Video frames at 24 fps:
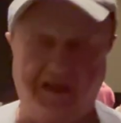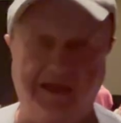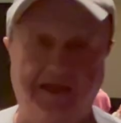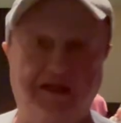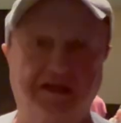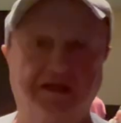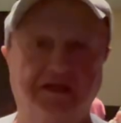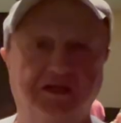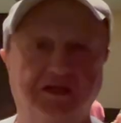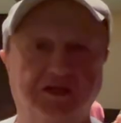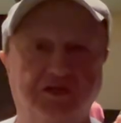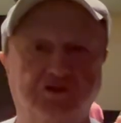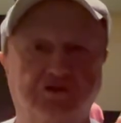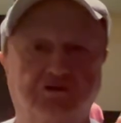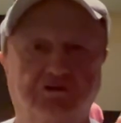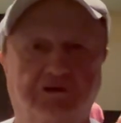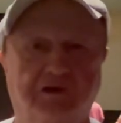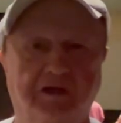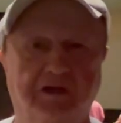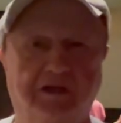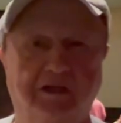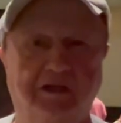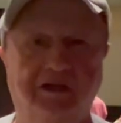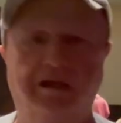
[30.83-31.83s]
making
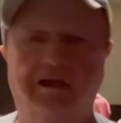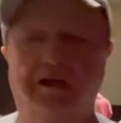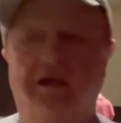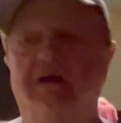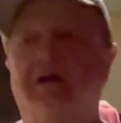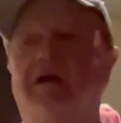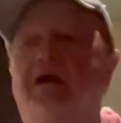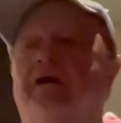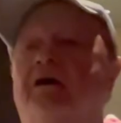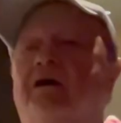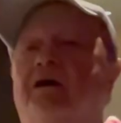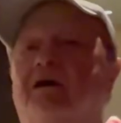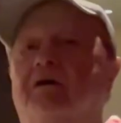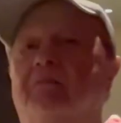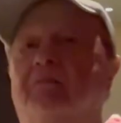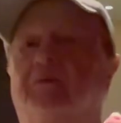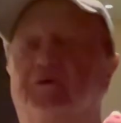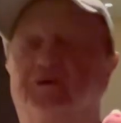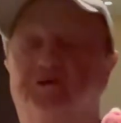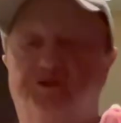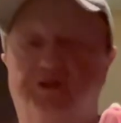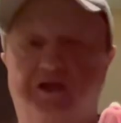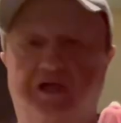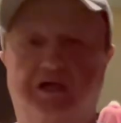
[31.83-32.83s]
history
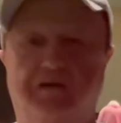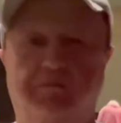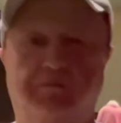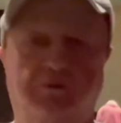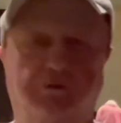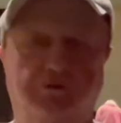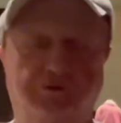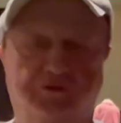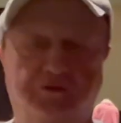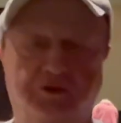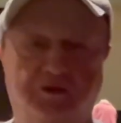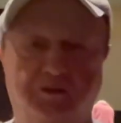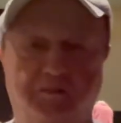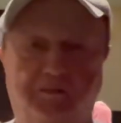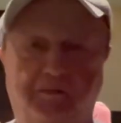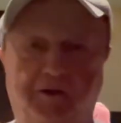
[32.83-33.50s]
presentable to the